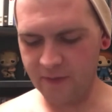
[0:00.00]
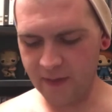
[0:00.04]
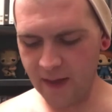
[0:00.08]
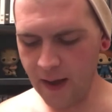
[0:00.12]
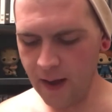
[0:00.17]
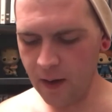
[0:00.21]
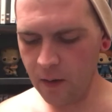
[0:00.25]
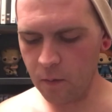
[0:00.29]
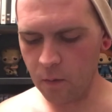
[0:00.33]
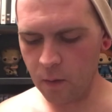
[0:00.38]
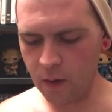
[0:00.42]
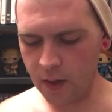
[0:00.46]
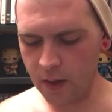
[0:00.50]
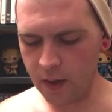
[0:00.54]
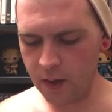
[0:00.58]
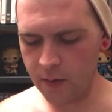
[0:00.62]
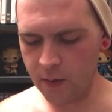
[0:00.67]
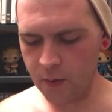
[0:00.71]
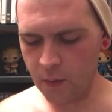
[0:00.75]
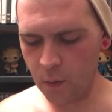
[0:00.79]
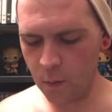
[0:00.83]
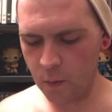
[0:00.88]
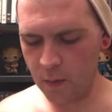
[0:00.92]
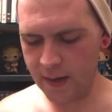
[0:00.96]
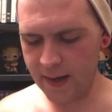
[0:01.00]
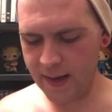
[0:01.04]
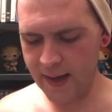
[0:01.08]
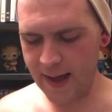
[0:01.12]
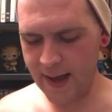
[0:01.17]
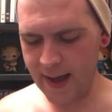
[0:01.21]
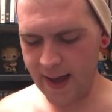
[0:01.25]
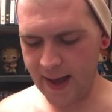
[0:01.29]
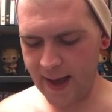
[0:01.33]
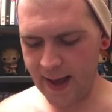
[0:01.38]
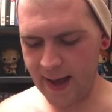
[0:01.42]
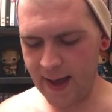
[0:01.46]
that one, we
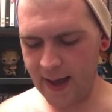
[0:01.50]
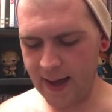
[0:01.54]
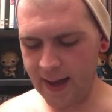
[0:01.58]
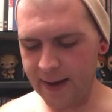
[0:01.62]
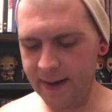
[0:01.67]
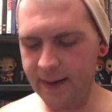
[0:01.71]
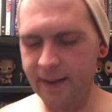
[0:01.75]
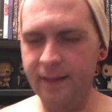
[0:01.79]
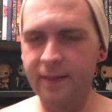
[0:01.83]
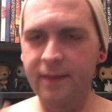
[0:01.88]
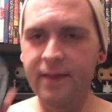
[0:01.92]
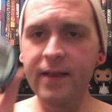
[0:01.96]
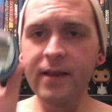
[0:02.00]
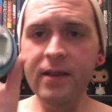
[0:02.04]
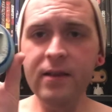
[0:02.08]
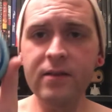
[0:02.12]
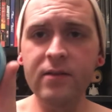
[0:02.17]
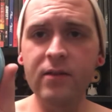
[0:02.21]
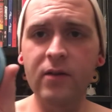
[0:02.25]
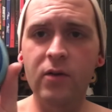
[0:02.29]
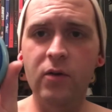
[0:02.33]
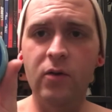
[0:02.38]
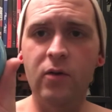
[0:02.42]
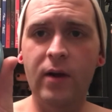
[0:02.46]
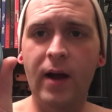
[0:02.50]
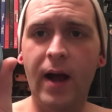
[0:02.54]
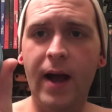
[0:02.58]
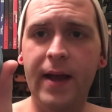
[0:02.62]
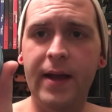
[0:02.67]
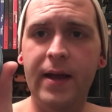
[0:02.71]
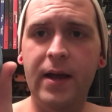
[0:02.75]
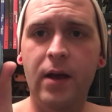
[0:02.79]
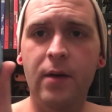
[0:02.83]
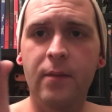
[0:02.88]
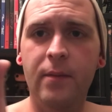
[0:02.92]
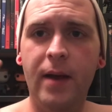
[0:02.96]
had this little guy
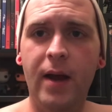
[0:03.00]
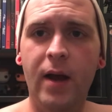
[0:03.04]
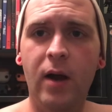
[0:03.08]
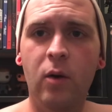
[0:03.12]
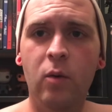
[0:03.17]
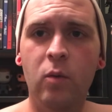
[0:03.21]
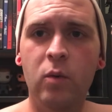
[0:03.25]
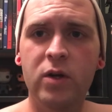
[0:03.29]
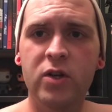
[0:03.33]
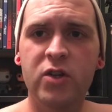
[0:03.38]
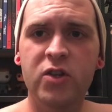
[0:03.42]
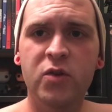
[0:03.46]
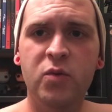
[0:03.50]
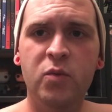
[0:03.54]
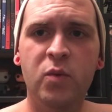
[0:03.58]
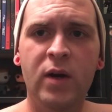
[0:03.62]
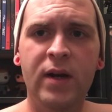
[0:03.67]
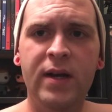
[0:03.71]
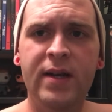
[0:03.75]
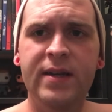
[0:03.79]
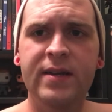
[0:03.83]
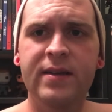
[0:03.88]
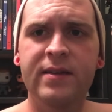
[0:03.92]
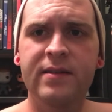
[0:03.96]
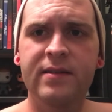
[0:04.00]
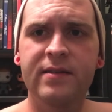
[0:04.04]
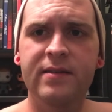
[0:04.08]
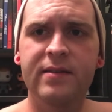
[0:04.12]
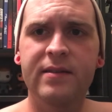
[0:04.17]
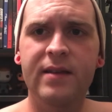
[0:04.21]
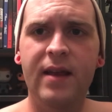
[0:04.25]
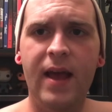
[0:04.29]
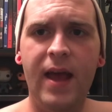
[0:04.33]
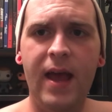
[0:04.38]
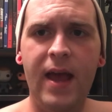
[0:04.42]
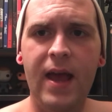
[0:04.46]
come out, which was
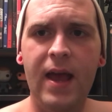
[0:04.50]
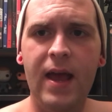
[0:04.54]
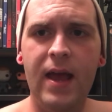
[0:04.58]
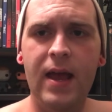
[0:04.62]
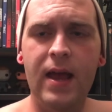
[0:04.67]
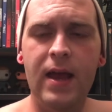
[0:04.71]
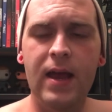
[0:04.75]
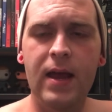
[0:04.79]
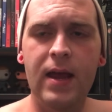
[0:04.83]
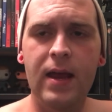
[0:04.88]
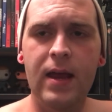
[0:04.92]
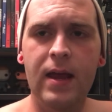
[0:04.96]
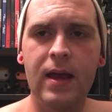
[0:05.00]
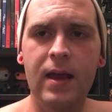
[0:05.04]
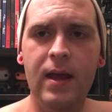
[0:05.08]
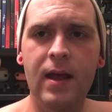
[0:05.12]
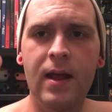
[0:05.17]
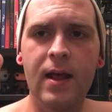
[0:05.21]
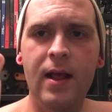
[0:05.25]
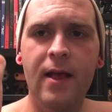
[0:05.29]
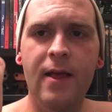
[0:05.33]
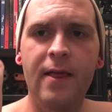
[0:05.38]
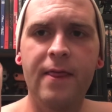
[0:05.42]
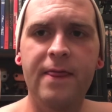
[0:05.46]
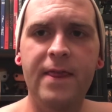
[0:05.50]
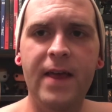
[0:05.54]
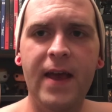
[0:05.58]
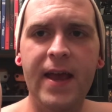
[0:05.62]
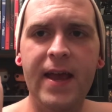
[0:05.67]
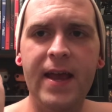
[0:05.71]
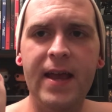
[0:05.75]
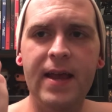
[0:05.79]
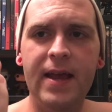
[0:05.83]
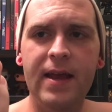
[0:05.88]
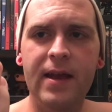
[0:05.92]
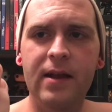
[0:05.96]

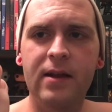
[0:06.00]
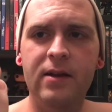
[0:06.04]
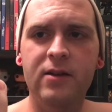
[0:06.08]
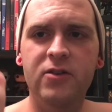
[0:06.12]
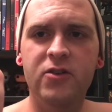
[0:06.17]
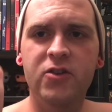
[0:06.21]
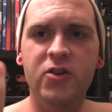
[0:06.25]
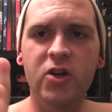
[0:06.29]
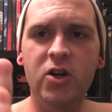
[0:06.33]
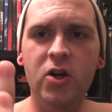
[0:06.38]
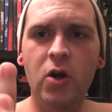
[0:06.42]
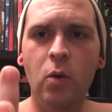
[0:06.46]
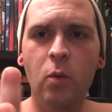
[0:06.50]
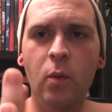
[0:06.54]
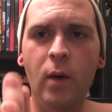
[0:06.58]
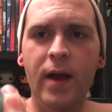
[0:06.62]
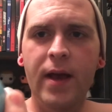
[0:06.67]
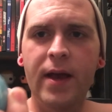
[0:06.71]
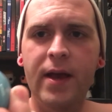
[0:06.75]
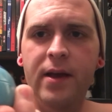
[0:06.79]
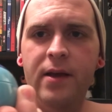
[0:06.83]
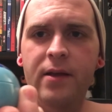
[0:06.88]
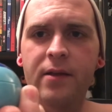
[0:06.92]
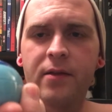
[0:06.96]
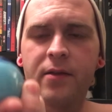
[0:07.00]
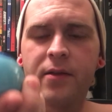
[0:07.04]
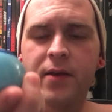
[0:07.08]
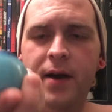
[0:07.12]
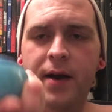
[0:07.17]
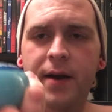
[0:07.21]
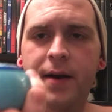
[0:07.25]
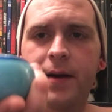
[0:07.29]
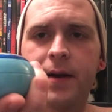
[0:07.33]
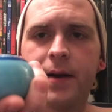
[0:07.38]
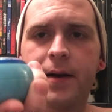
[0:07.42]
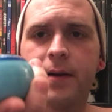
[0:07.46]
they took away
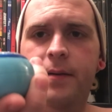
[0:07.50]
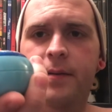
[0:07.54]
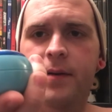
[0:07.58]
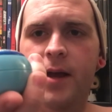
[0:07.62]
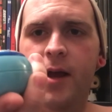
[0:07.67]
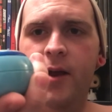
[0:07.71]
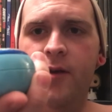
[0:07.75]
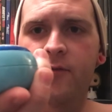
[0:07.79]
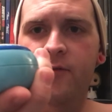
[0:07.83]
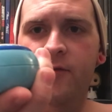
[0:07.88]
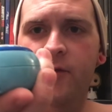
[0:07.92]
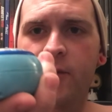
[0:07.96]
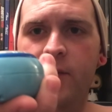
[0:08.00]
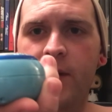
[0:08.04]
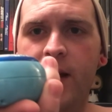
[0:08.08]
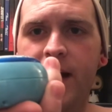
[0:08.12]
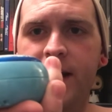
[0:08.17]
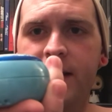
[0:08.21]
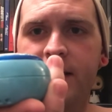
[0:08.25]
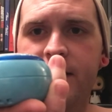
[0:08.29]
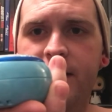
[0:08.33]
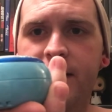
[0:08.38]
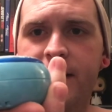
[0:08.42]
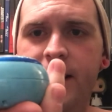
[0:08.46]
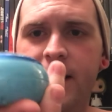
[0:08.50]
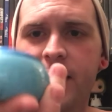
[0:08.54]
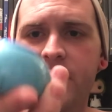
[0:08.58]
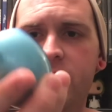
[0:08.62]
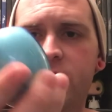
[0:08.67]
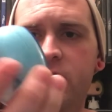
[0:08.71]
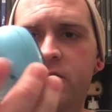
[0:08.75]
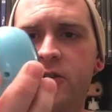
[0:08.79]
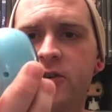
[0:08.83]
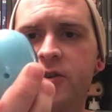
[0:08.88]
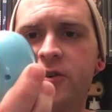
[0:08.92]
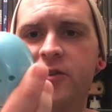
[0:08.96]
the infrared
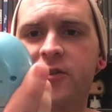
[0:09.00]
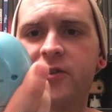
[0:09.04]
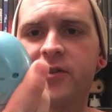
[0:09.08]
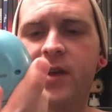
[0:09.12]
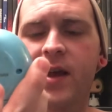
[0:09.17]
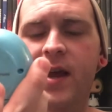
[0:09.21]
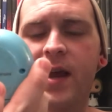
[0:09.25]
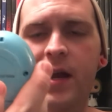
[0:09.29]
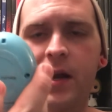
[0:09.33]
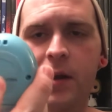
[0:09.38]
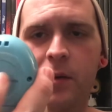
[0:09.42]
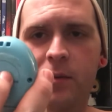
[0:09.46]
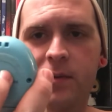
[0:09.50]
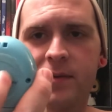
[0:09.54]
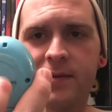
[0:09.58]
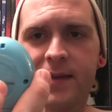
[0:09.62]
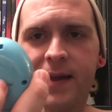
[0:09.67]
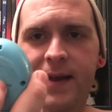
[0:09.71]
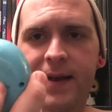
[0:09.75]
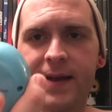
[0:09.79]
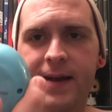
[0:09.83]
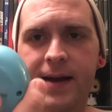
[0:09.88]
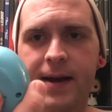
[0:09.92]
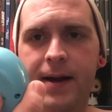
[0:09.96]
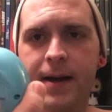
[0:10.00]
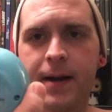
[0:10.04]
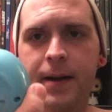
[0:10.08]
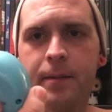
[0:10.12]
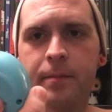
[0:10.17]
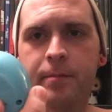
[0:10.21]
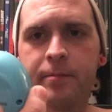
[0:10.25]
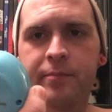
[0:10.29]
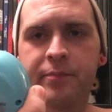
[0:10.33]
connectors, and it was like, I